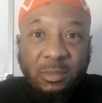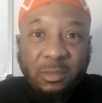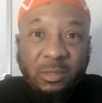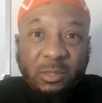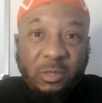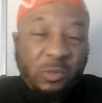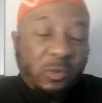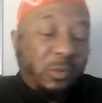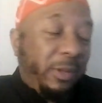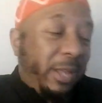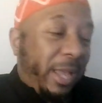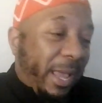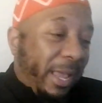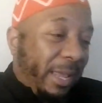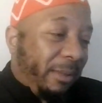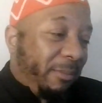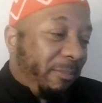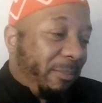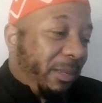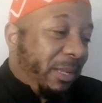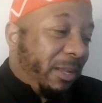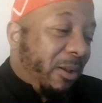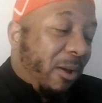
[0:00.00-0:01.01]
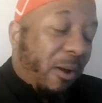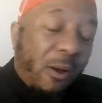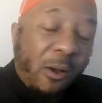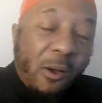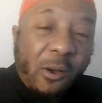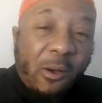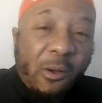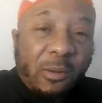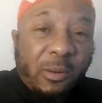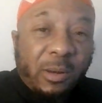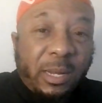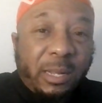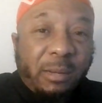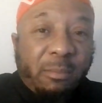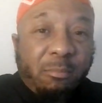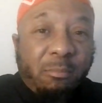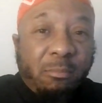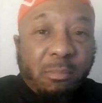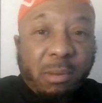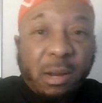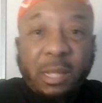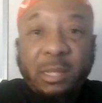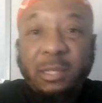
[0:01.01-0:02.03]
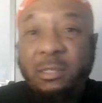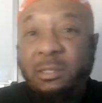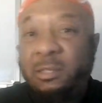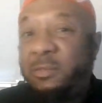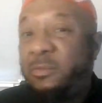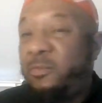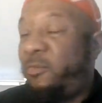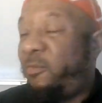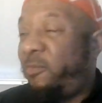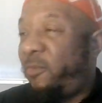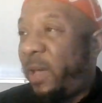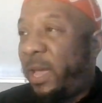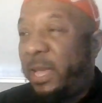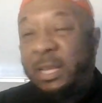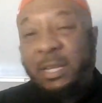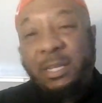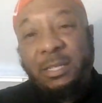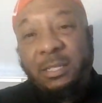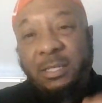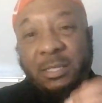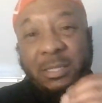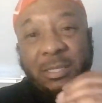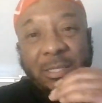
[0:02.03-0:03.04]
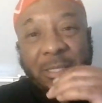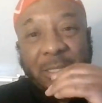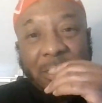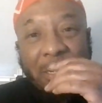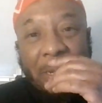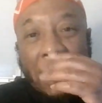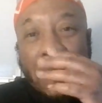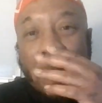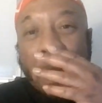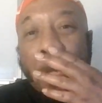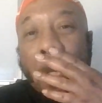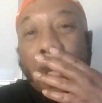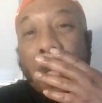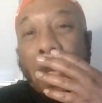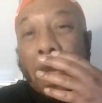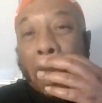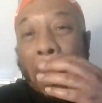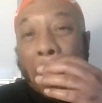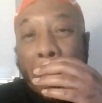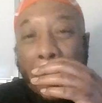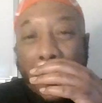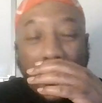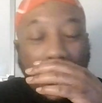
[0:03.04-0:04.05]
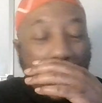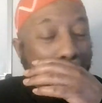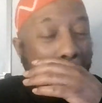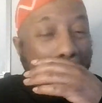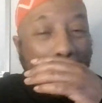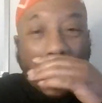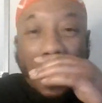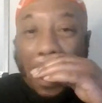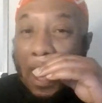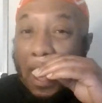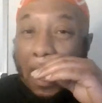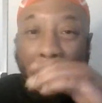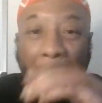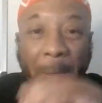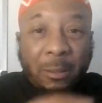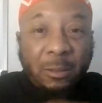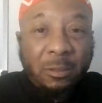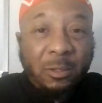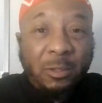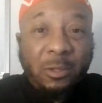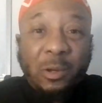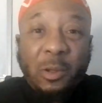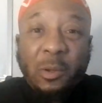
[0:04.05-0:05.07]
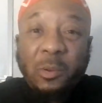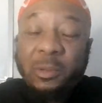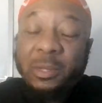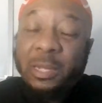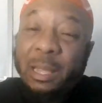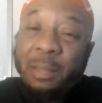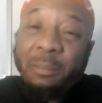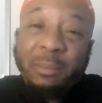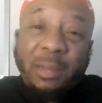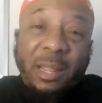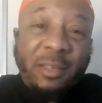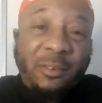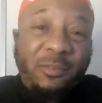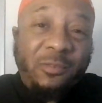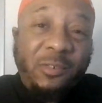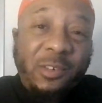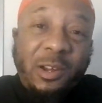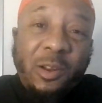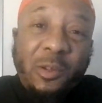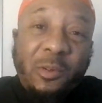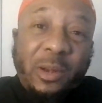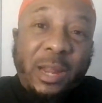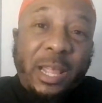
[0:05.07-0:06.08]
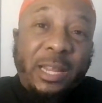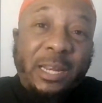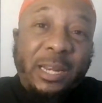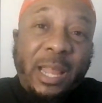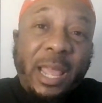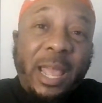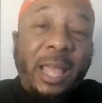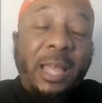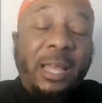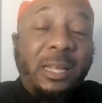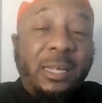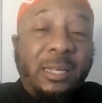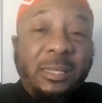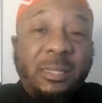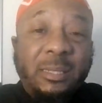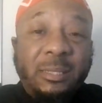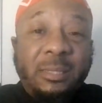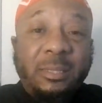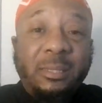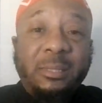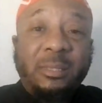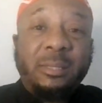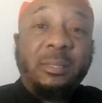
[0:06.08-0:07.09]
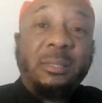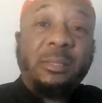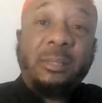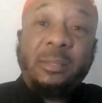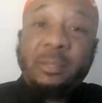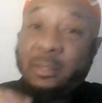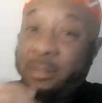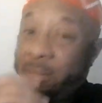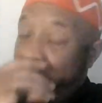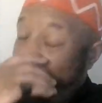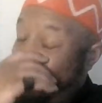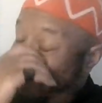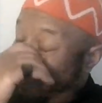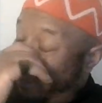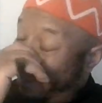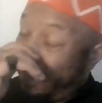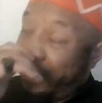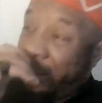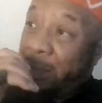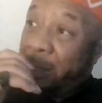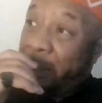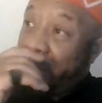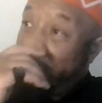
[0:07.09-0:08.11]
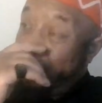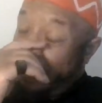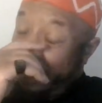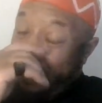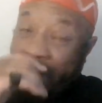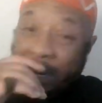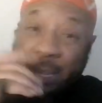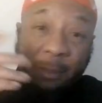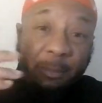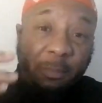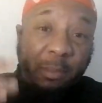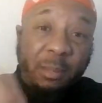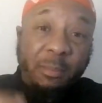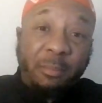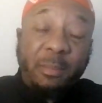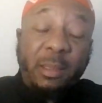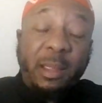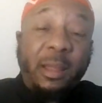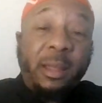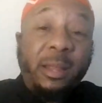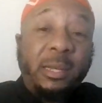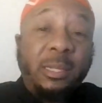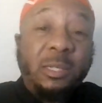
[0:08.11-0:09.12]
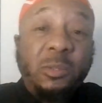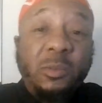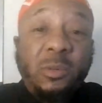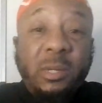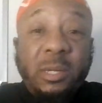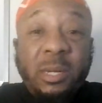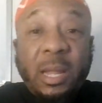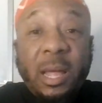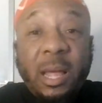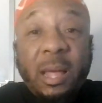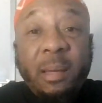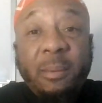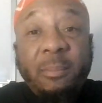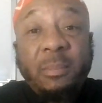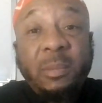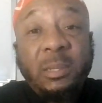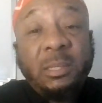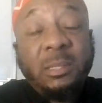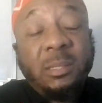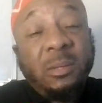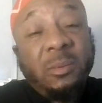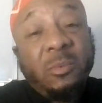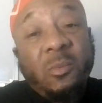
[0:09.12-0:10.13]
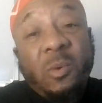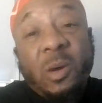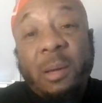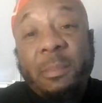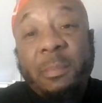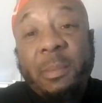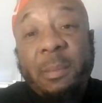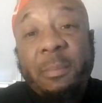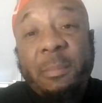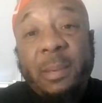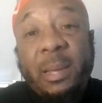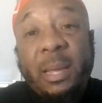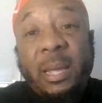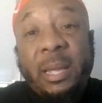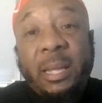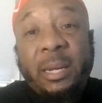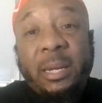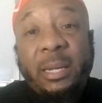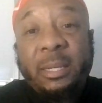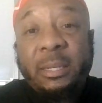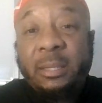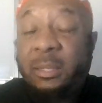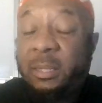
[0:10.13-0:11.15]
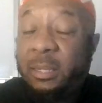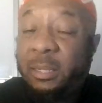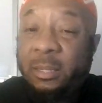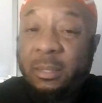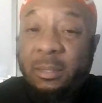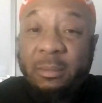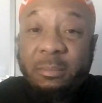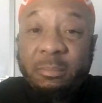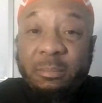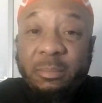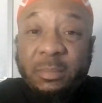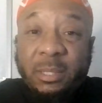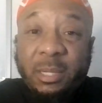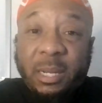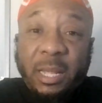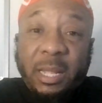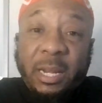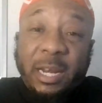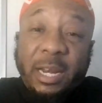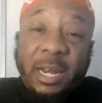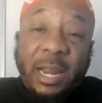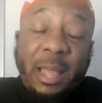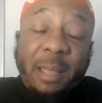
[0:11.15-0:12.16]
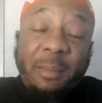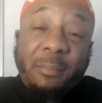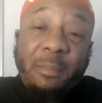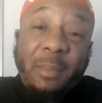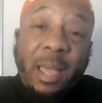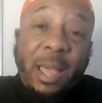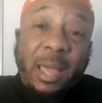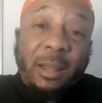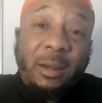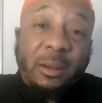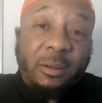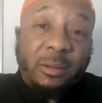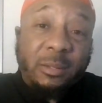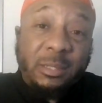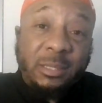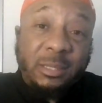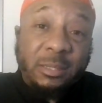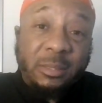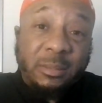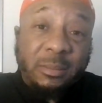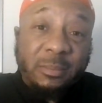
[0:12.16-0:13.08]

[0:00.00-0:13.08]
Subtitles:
You can't be all in brother's face and, you know, kept their foot on their neck. And then they be married to a non-Muslim woman, man, and none of that matters.